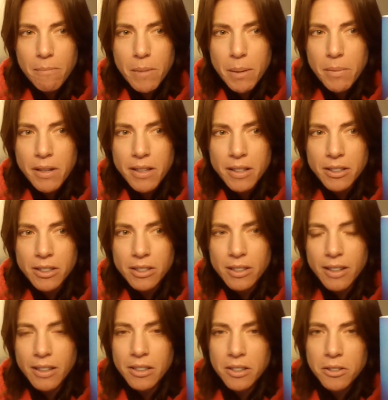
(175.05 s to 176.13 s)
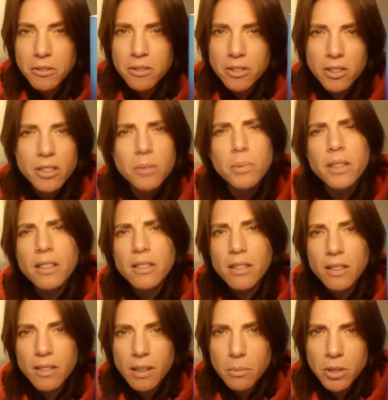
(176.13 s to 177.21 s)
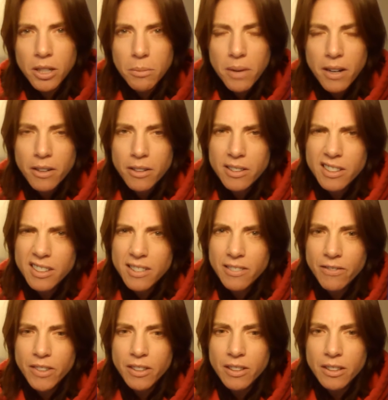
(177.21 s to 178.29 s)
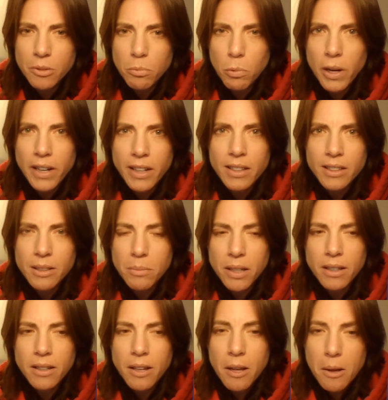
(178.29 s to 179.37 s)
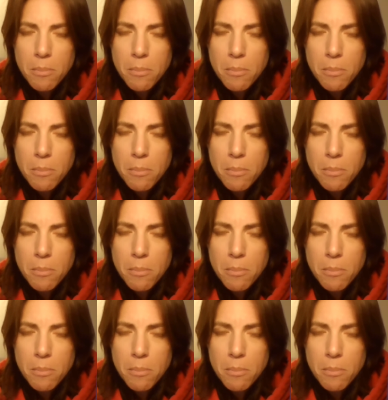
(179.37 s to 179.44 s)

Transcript: Maybe he just likes you, just because the subject matter didn't feel as weighty to me.